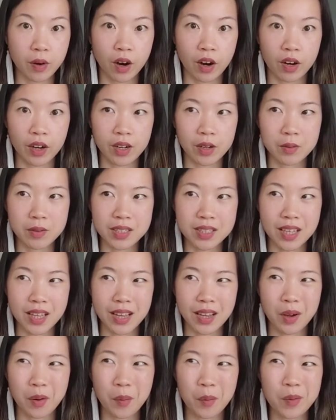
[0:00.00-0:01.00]
part, it was
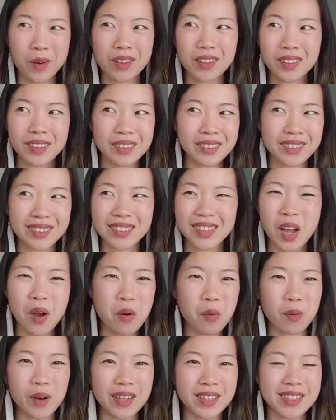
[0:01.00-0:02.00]
like, well,
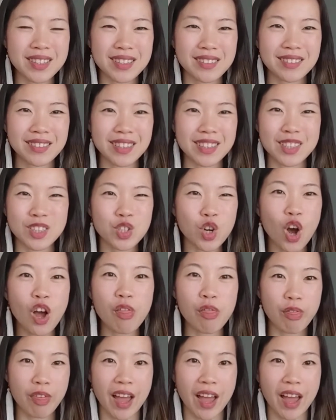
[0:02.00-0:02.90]
no, it's not